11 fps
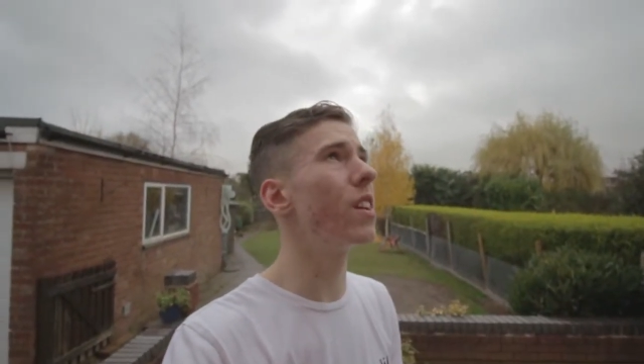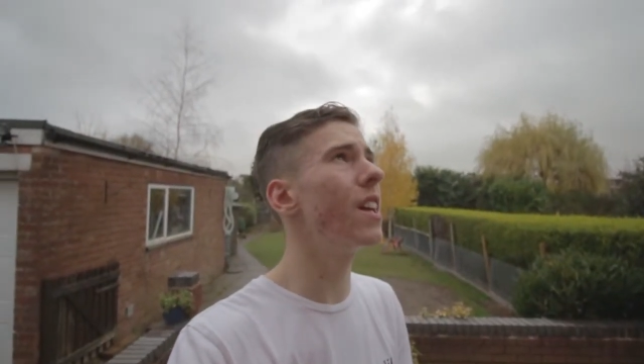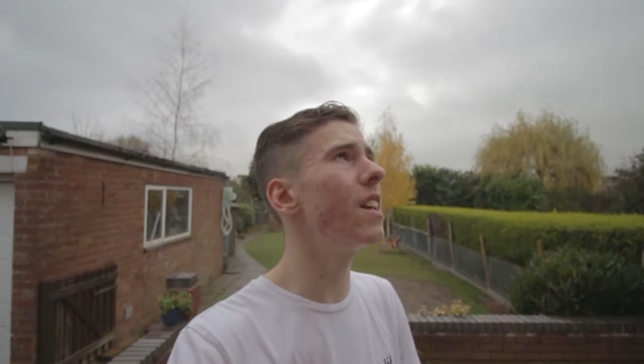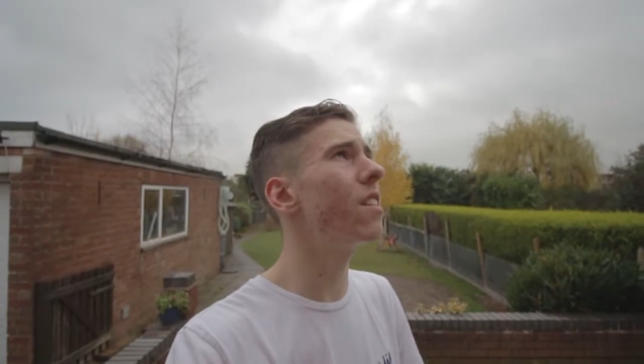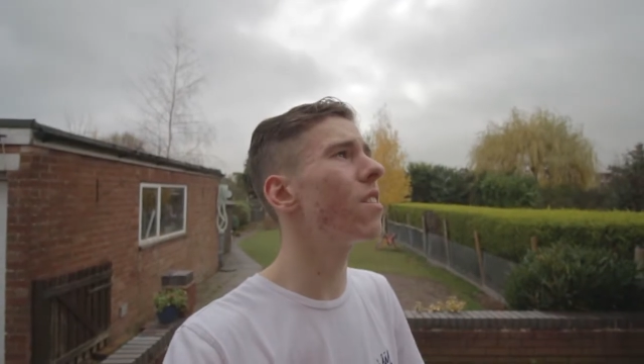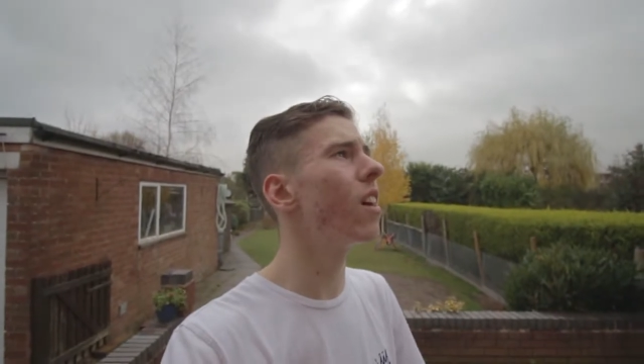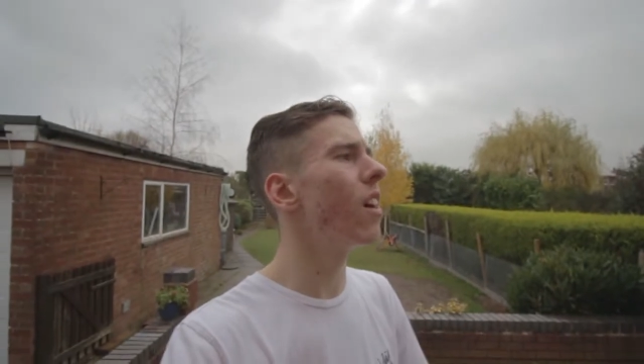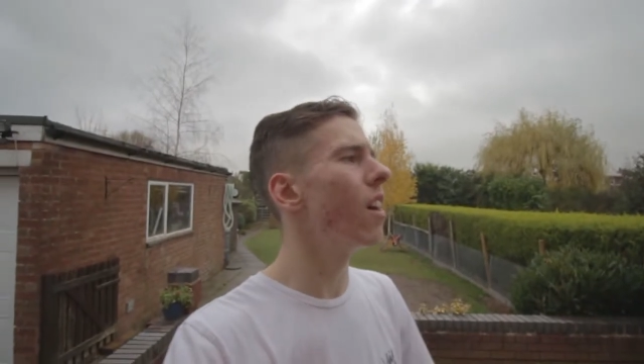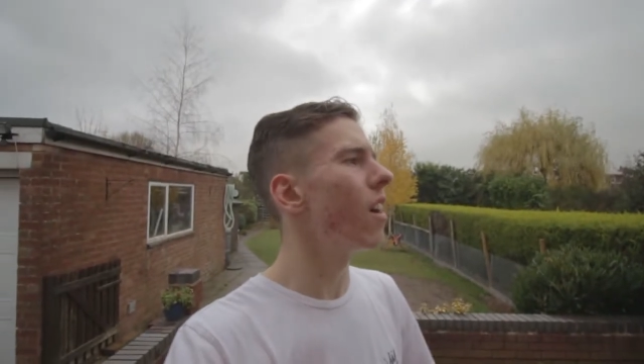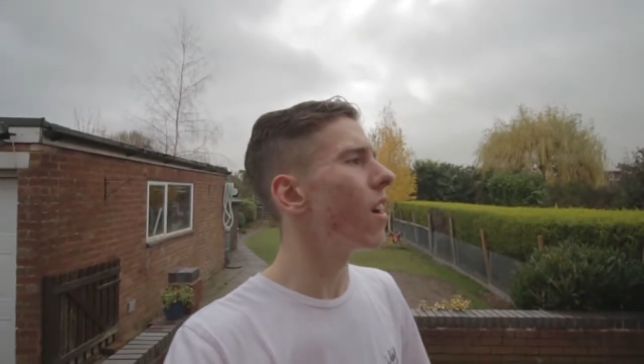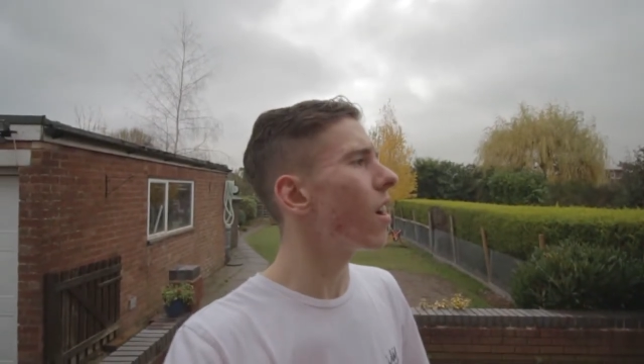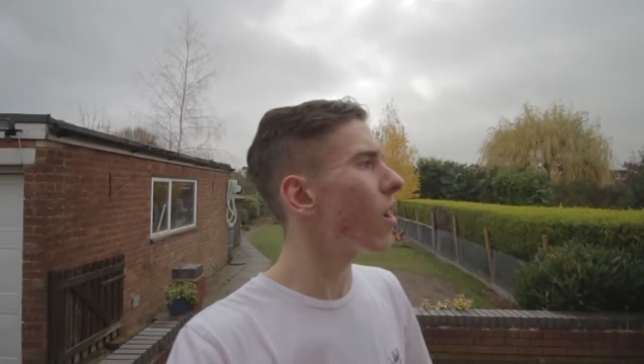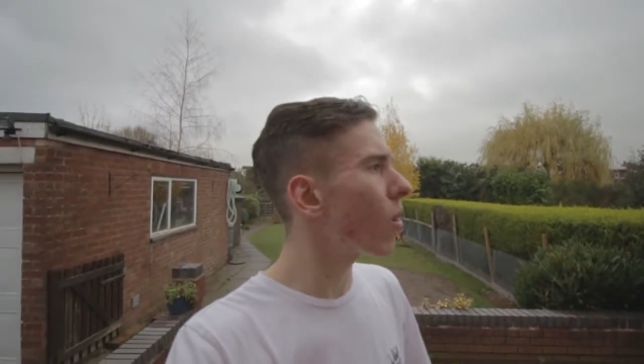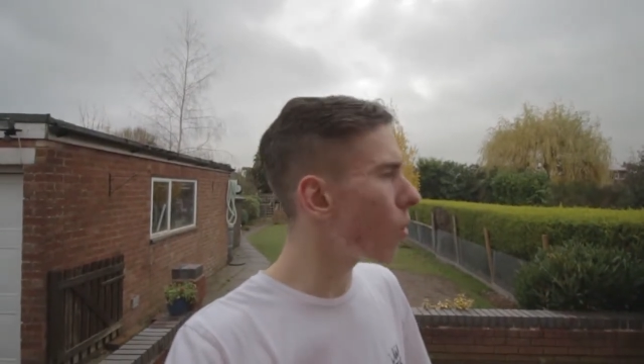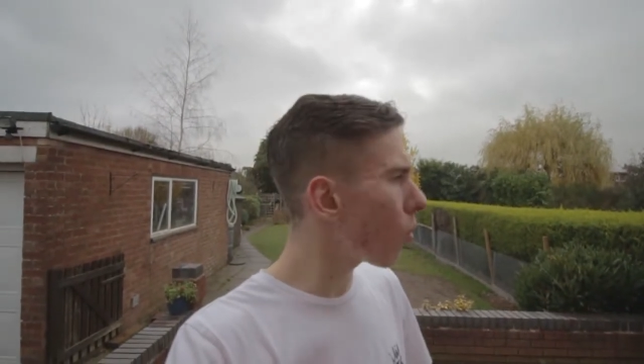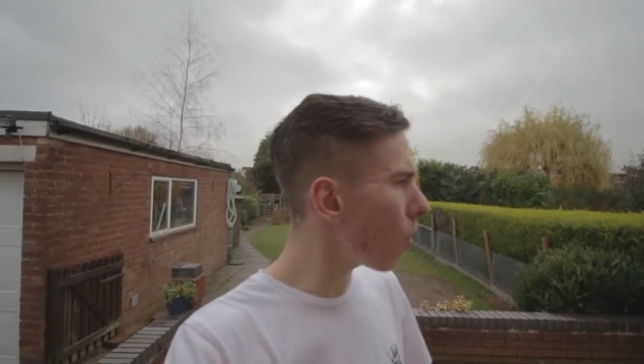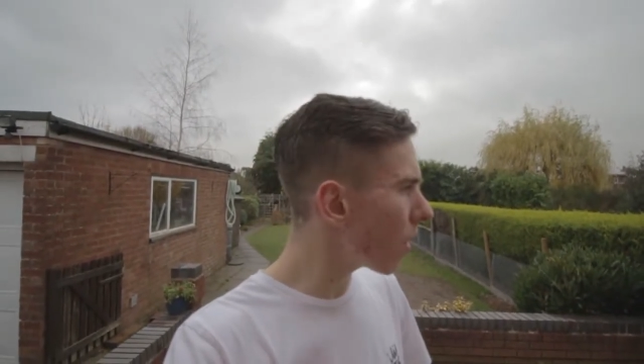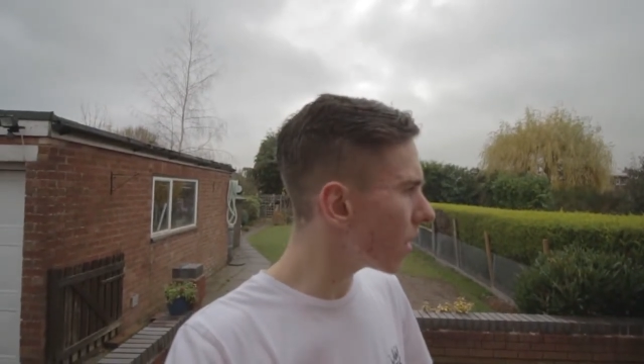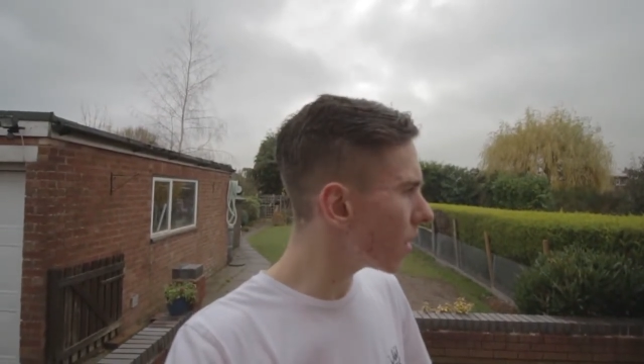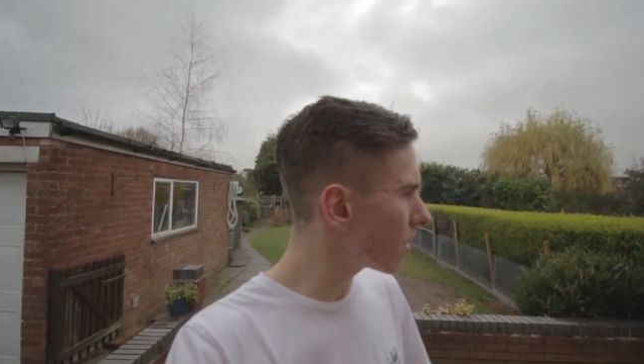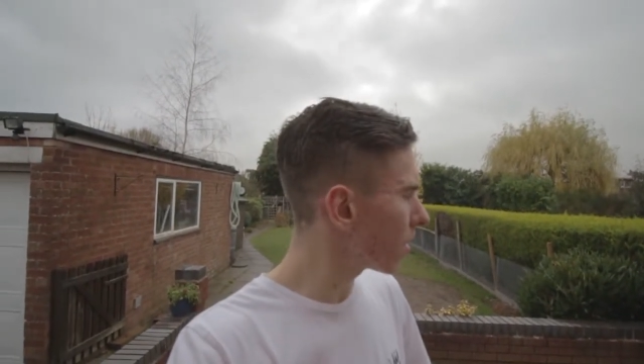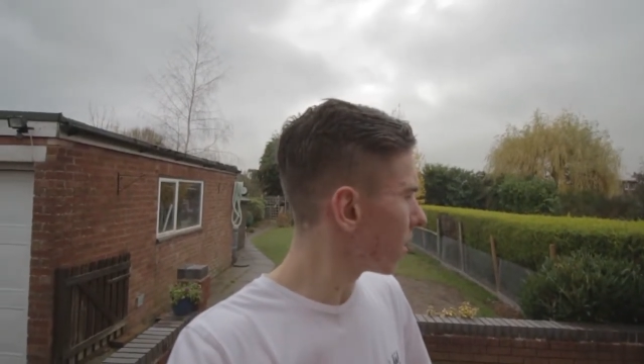It is
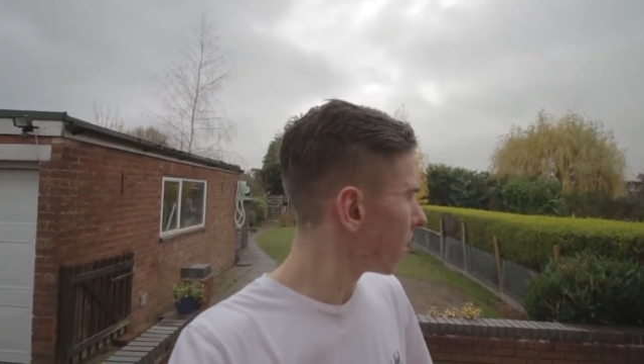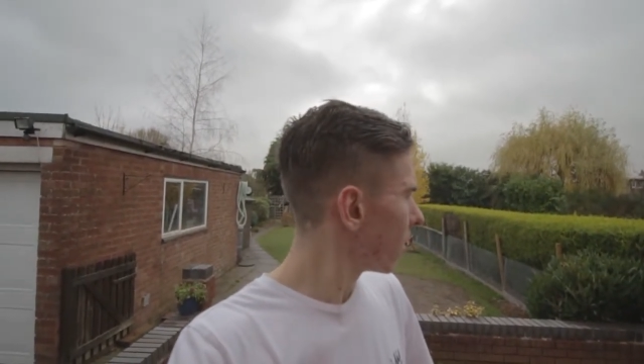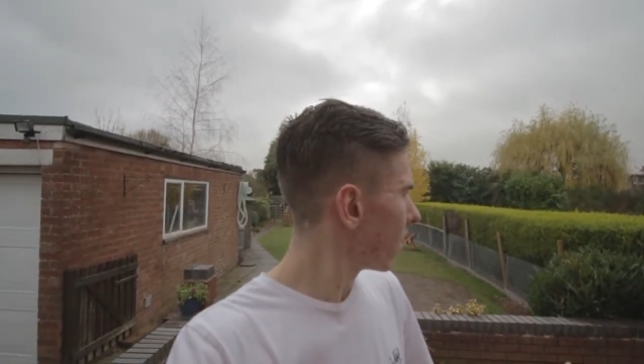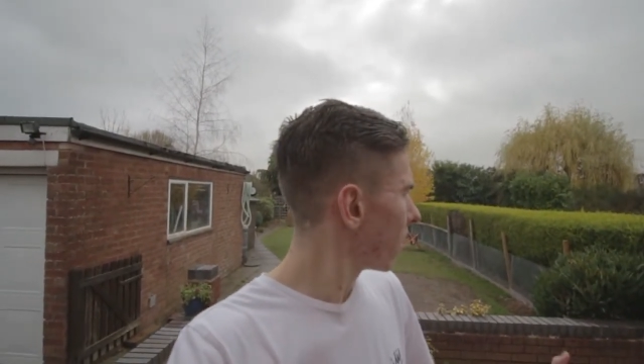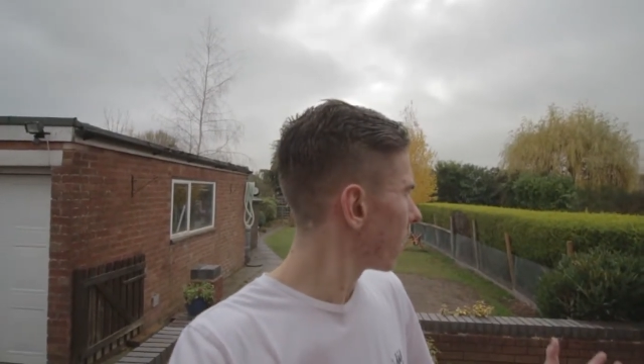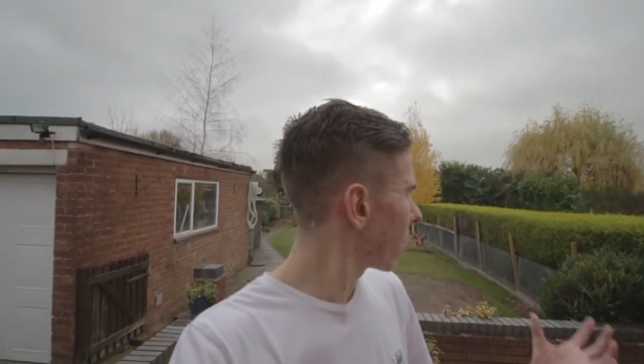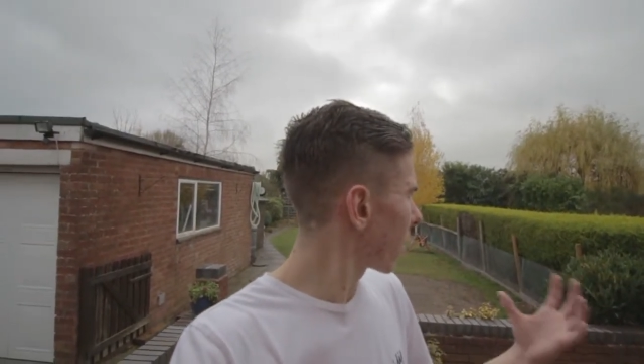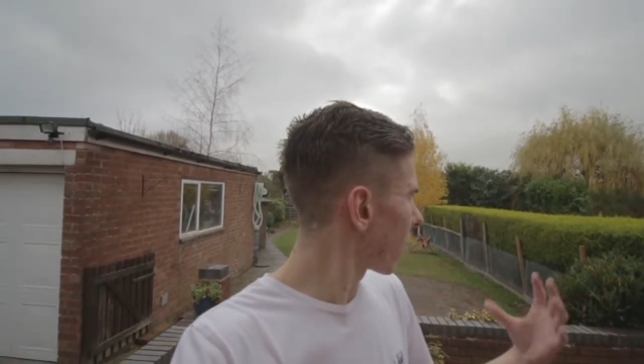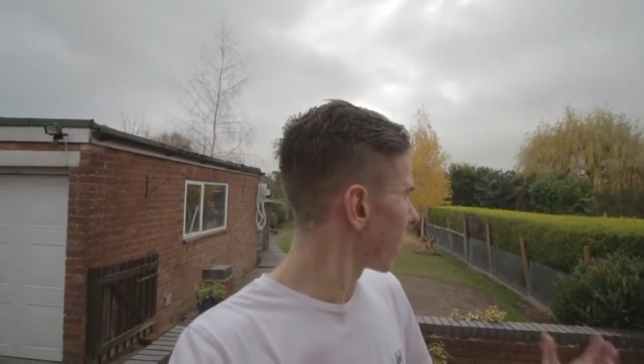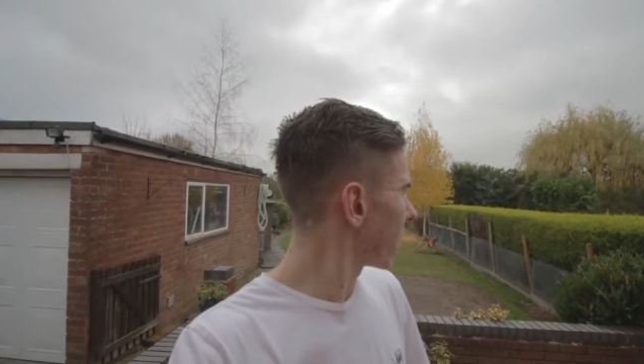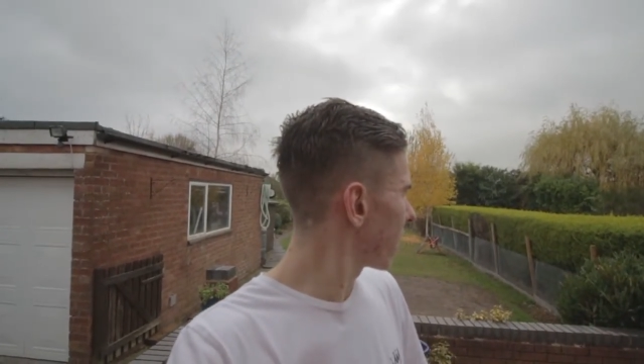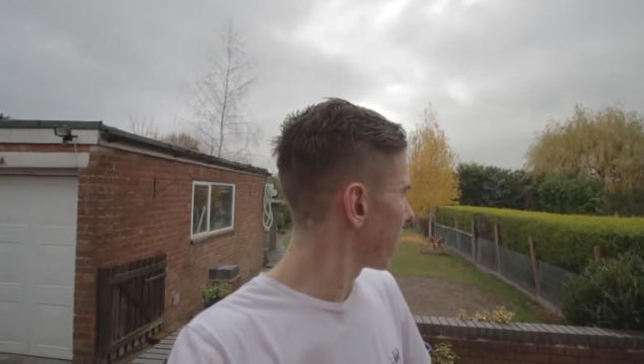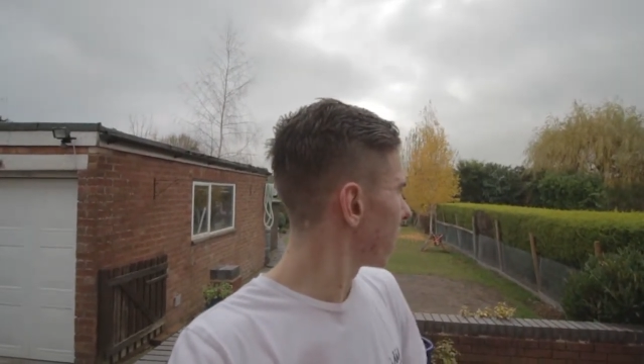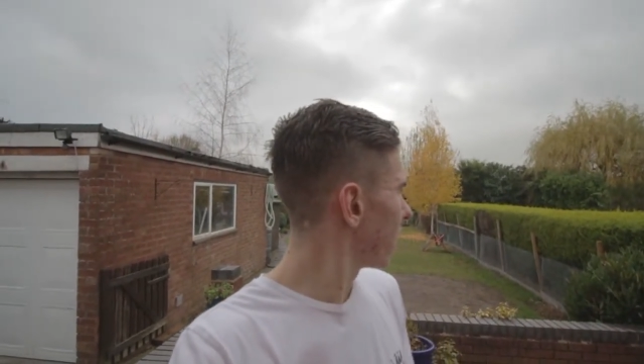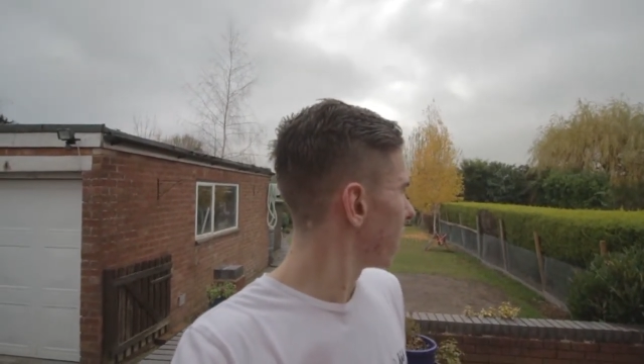quite like